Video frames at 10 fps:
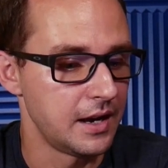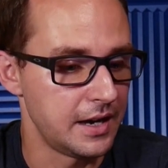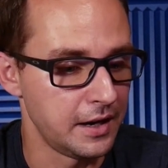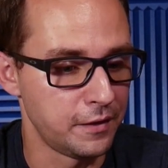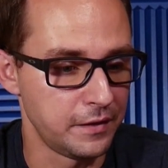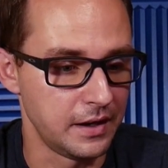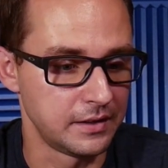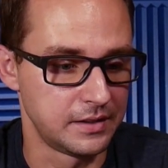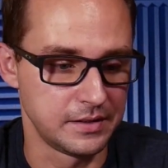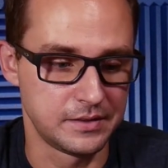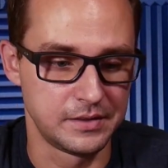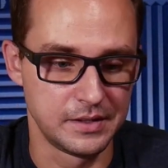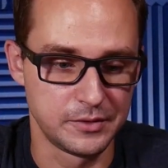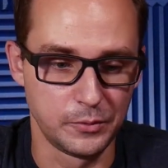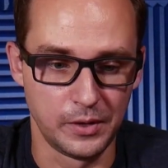And I think
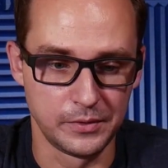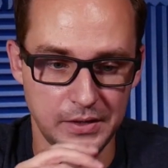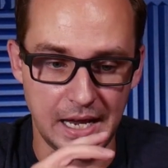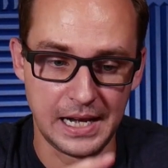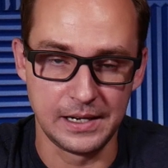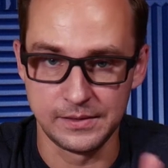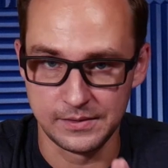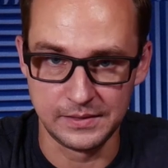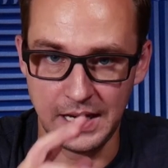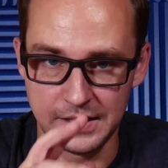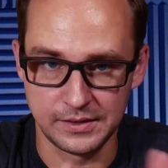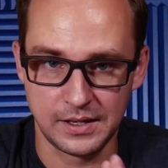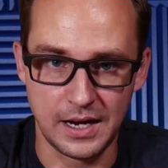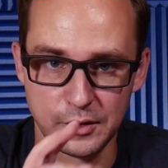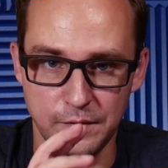this will tell
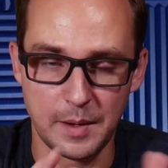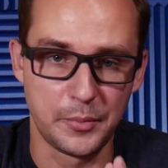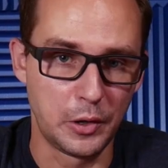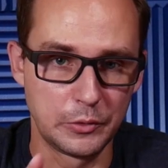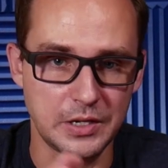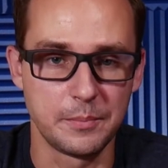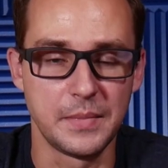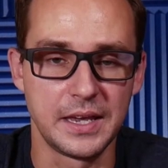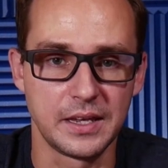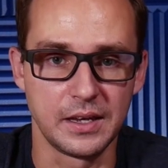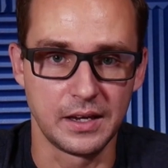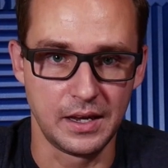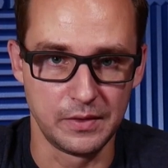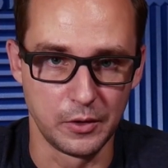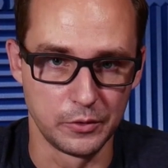that kind of approach I'm making
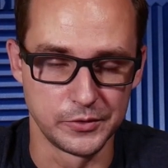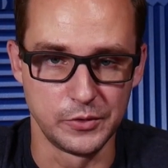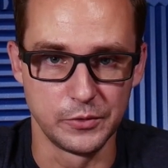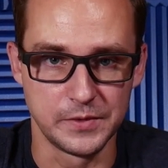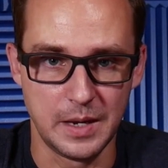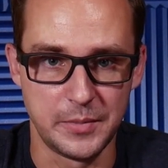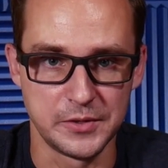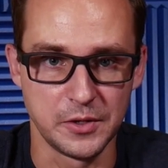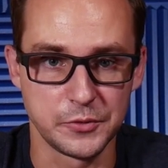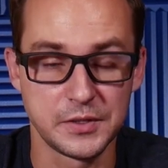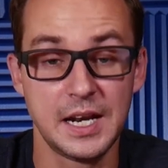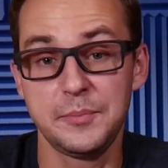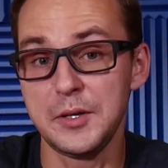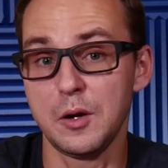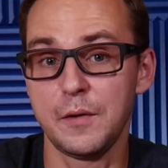in those news episodes. Let
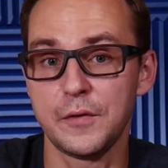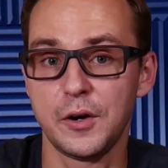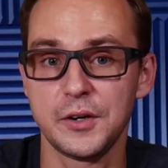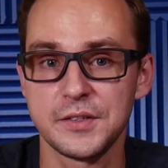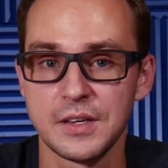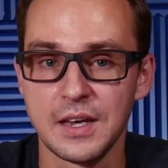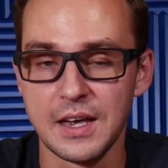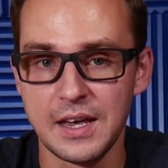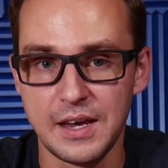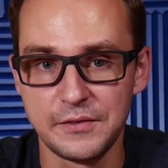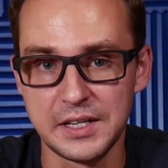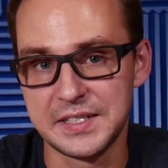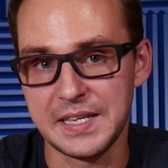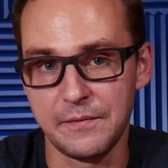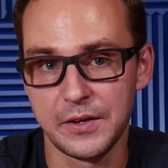me know, of course, if there is
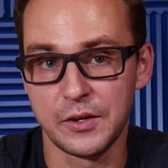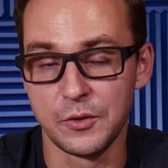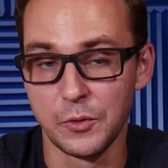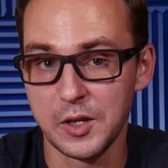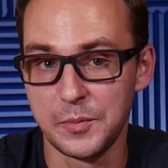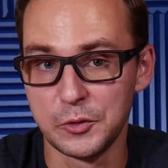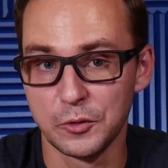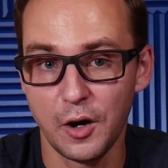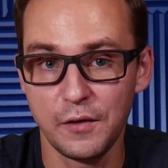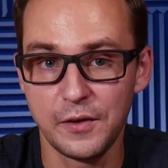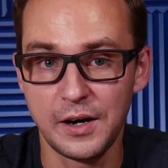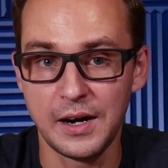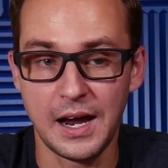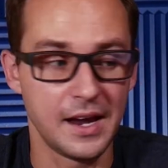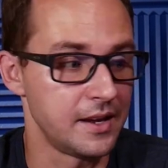something you want me to
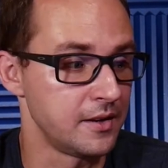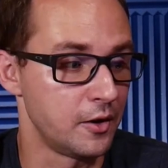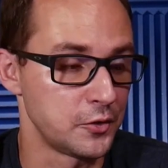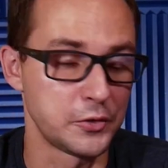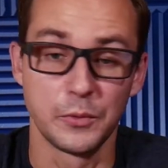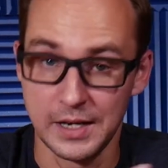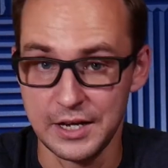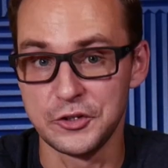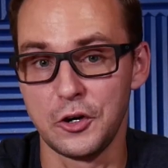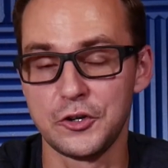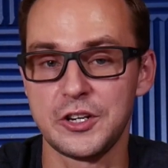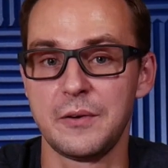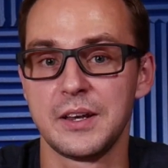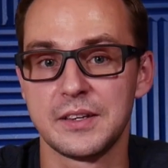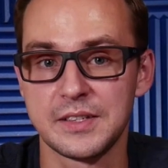cover. I also will enjoy
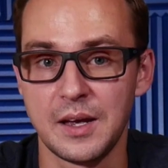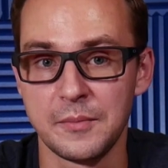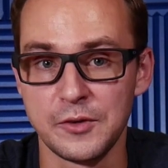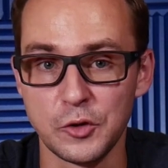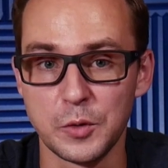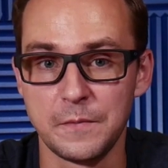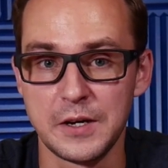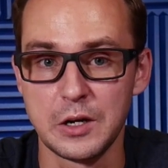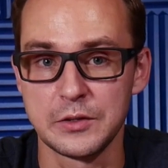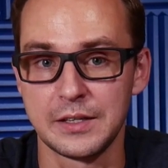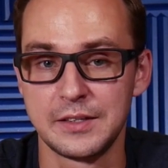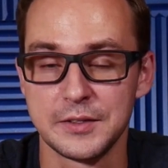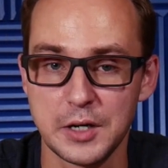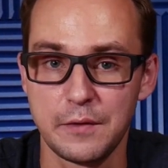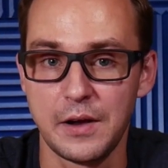sharing some YouTube videos that
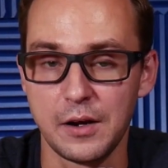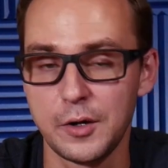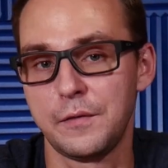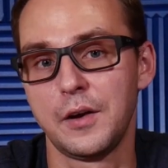deserve a lot of